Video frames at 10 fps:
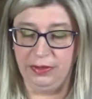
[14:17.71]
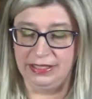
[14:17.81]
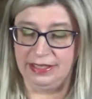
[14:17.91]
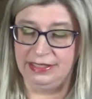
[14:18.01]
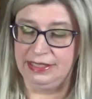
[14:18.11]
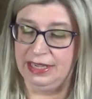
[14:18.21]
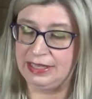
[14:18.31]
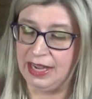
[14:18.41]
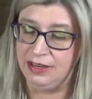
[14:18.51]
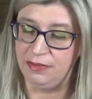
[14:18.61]
as I
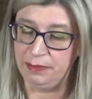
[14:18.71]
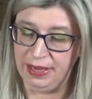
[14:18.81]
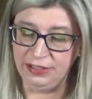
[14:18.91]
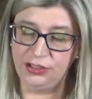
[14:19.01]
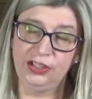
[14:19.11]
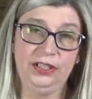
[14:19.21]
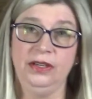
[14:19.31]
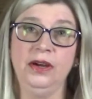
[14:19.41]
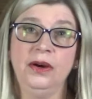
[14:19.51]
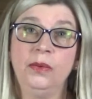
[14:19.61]
said, kind of
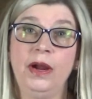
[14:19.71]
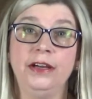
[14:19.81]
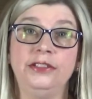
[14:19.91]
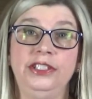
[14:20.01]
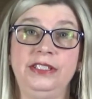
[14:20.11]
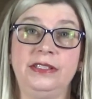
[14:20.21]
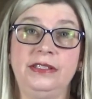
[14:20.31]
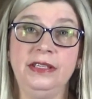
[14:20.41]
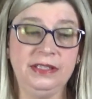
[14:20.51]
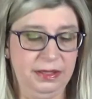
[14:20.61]
mention where Jesus is.